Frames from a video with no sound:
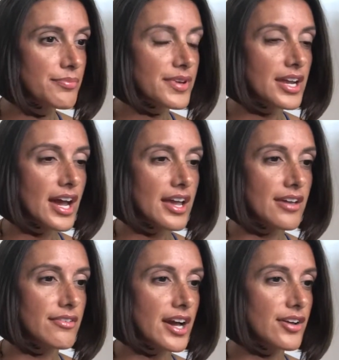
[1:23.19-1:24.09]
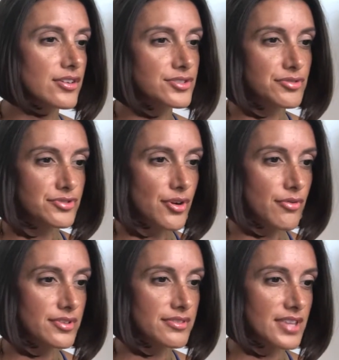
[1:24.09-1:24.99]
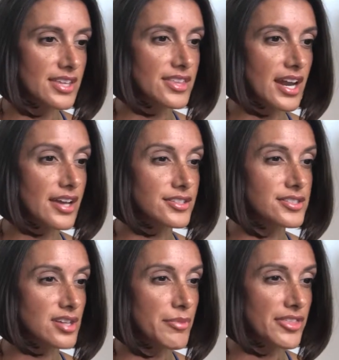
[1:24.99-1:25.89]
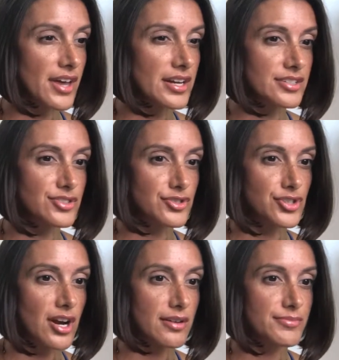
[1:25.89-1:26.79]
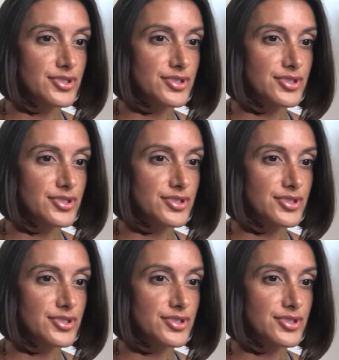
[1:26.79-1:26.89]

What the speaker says: but I also don't think that I could stomach that as a job.